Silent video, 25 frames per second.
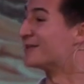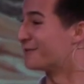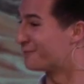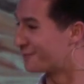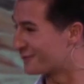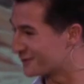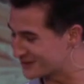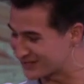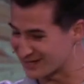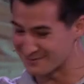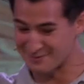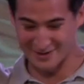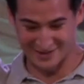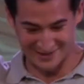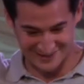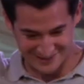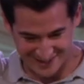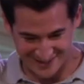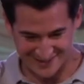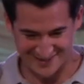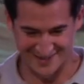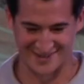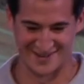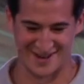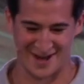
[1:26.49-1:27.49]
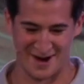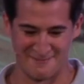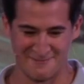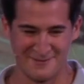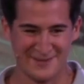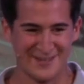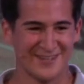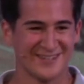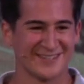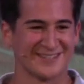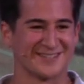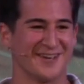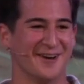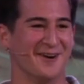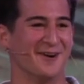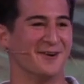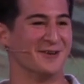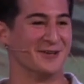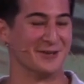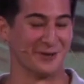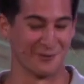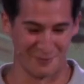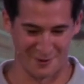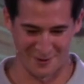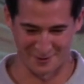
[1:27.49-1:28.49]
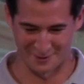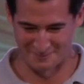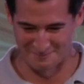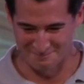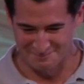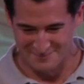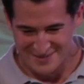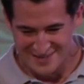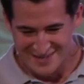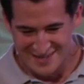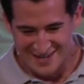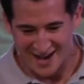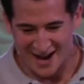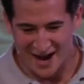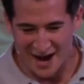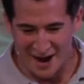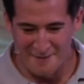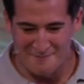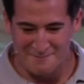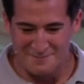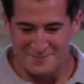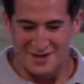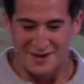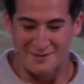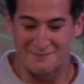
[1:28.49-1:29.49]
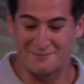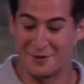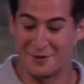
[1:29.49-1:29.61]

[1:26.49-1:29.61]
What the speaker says: the first time I can say that now. So you're welcome. But